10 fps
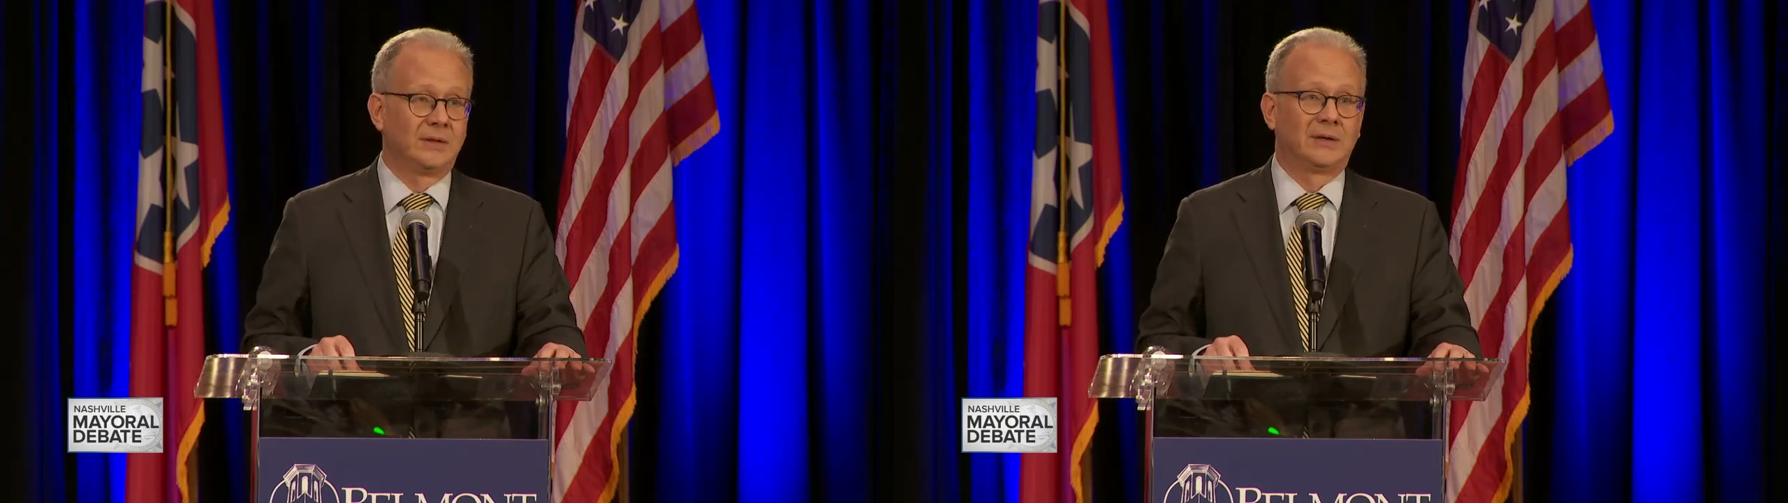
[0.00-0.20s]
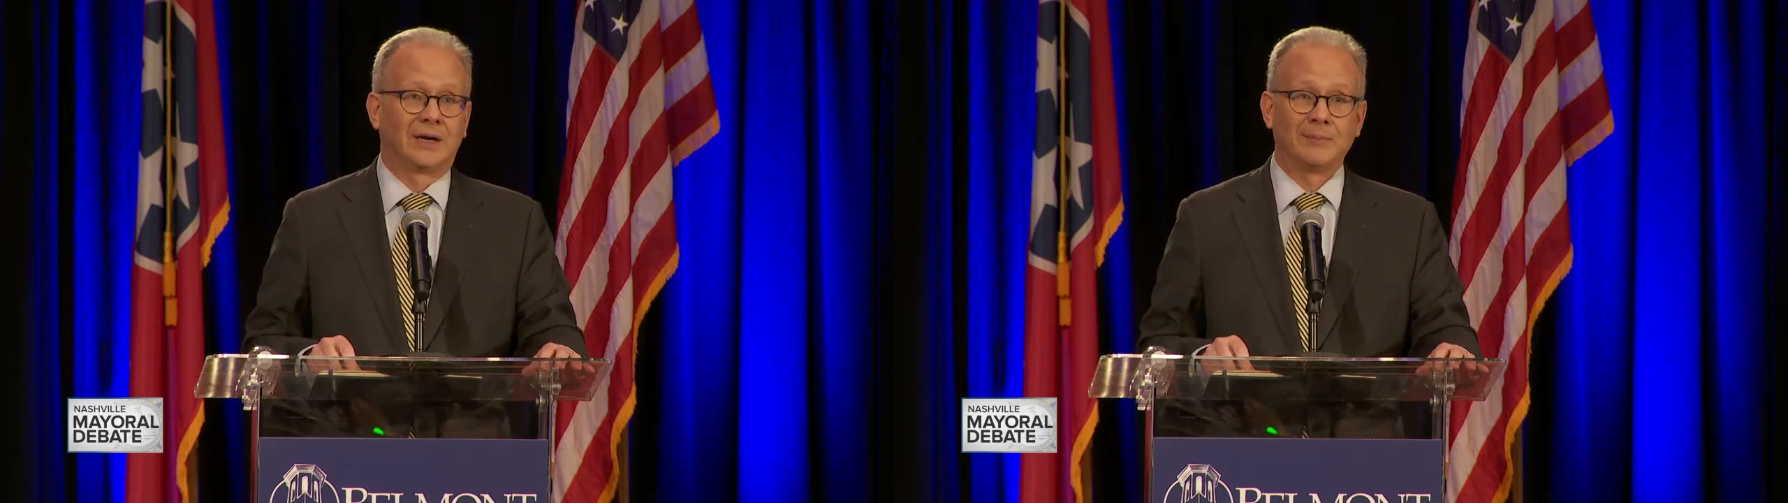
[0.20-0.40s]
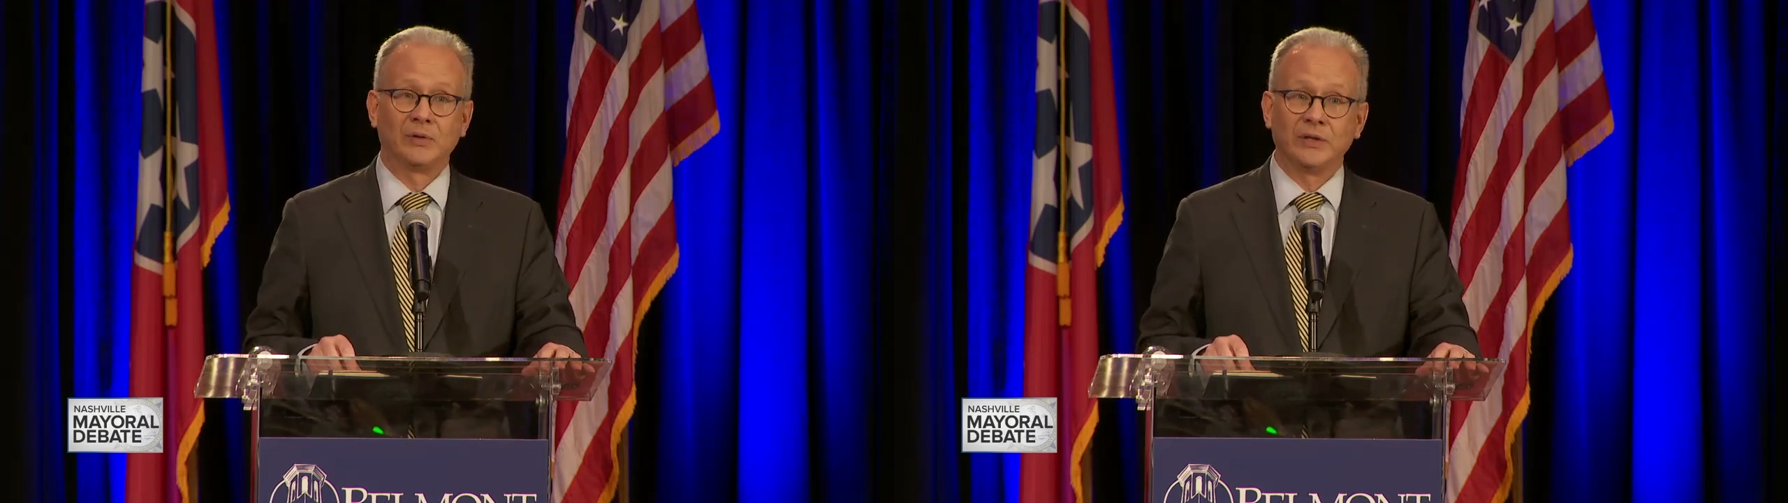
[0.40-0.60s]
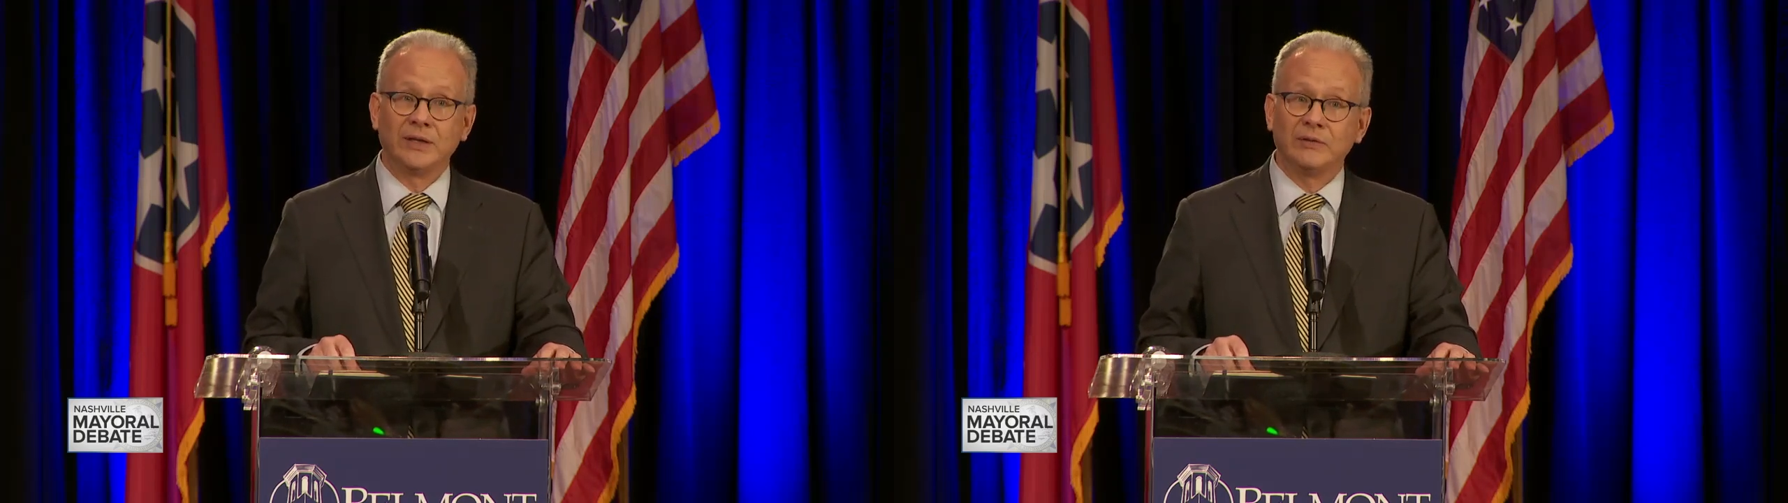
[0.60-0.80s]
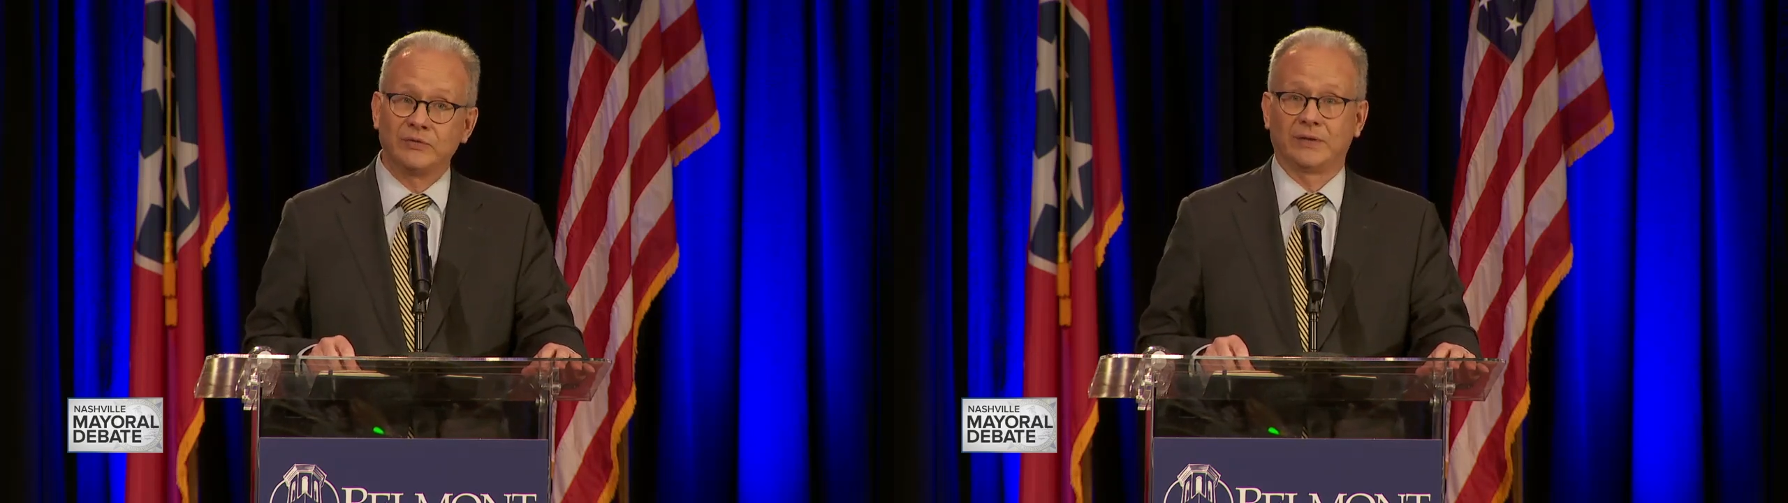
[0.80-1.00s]
I
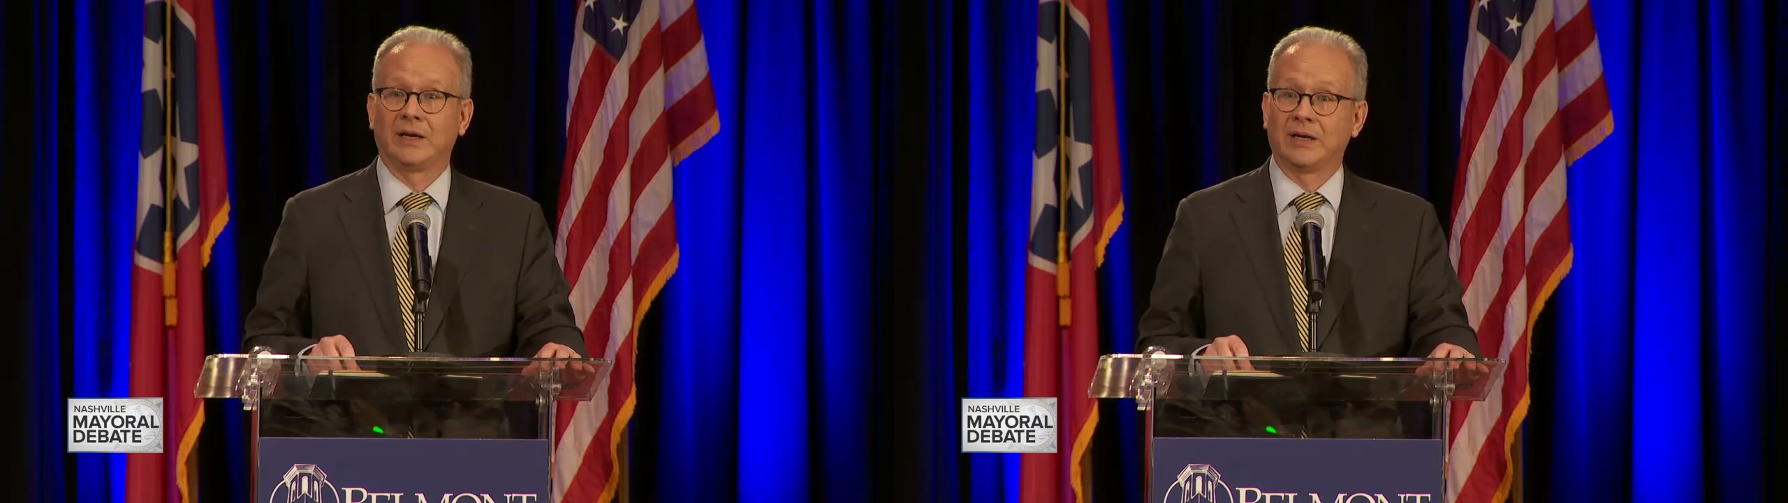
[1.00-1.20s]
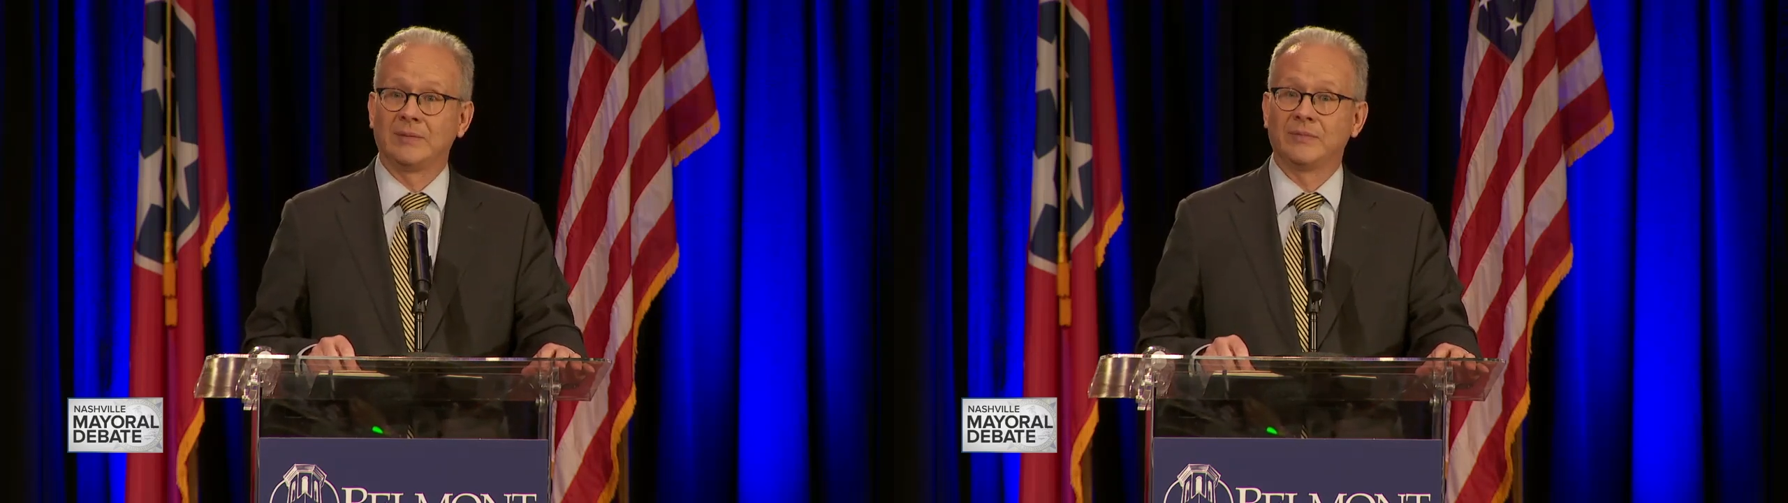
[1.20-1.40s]
believe um,